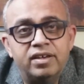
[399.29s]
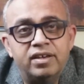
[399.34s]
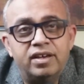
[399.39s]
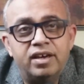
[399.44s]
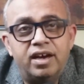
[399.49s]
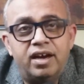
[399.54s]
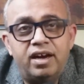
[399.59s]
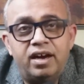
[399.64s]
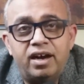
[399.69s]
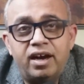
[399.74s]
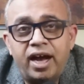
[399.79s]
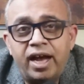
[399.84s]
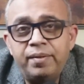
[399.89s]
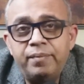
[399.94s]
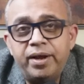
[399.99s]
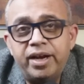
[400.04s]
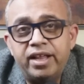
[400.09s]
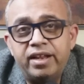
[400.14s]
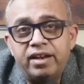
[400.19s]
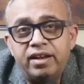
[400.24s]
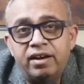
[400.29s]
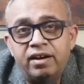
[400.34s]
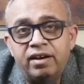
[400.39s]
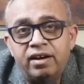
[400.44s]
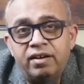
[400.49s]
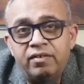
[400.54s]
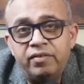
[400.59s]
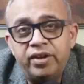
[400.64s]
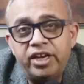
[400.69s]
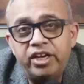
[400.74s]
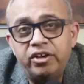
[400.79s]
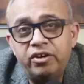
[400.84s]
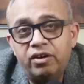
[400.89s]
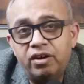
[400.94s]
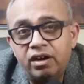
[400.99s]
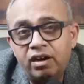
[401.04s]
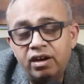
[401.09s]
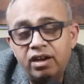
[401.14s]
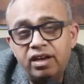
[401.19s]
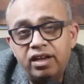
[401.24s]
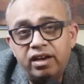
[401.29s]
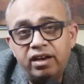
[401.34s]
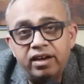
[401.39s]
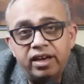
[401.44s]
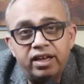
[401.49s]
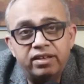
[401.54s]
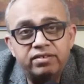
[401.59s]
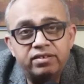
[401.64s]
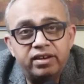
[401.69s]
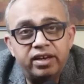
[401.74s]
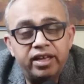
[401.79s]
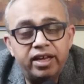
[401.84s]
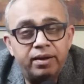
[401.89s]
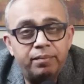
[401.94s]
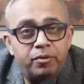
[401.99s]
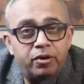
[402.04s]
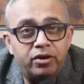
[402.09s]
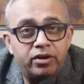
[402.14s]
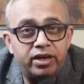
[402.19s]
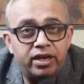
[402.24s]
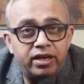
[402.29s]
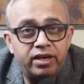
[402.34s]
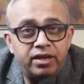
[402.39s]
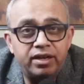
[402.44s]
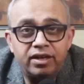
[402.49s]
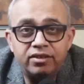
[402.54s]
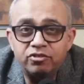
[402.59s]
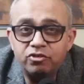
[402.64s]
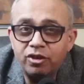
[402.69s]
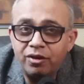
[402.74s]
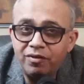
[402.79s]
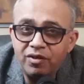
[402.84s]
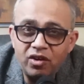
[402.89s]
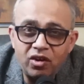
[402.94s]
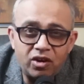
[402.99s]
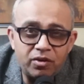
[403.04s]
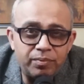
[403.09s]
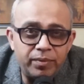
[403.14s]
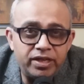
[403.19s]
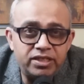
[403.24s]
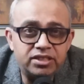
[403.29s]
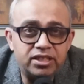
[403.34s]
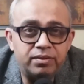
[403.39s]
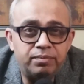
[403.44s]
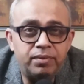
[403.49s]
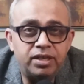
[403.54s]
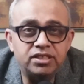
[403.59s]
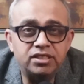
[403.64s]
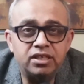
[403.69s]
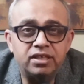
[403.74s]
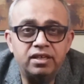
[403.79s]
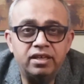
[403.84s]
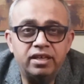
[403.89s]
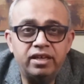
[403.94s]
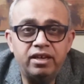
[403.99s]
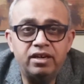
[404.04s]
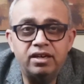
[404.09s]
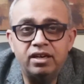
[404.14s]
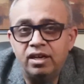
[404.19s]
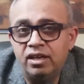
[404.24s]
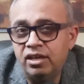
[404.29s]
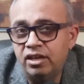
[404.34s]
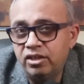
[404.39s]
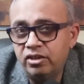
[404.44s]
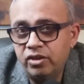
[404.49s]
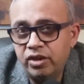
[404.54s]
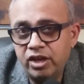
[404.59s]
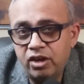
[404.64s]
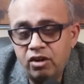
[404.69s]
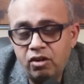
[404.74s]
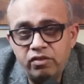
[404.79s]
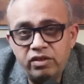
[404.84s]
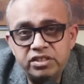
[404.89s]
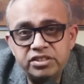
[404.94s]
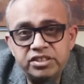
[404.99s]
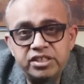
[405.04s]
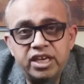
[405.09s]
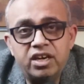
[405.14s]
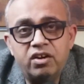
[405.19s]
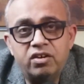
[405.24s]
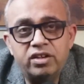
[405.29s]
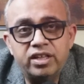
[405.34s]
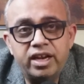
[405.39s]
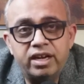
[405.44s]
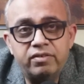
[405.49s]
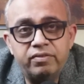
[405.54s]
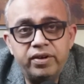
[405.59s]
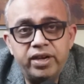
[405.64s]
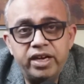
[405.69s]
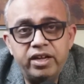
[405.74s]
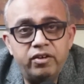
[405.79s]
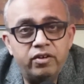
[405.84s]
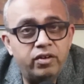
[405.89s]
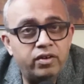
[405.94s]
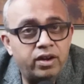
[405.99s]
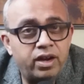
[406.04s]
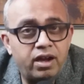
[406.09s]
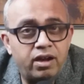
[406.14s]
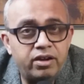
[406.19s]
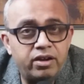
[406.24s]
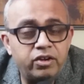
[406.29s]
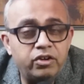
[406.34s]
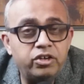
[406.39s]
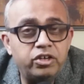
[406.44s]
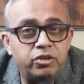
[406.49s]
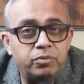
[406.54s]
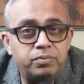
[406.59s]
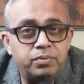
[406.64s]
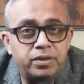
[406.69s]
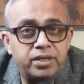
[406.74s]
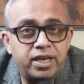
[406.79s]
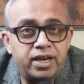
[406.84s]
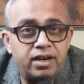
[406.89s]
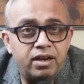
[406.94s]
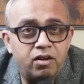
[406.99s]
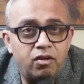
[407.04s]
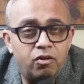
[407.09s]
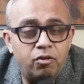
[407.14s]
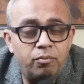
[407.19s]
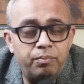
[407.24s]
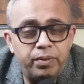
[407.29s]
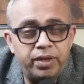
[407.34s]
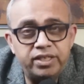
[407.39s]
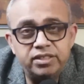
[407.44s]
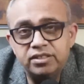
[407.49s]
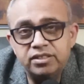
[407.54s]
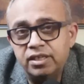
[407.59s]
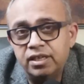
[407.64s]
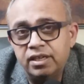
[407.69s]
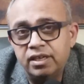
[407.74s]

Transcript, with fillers: I made a video earlier yesterday about Editas, so I will not mention much here. You can always check out that video in our YouTube channel homepage.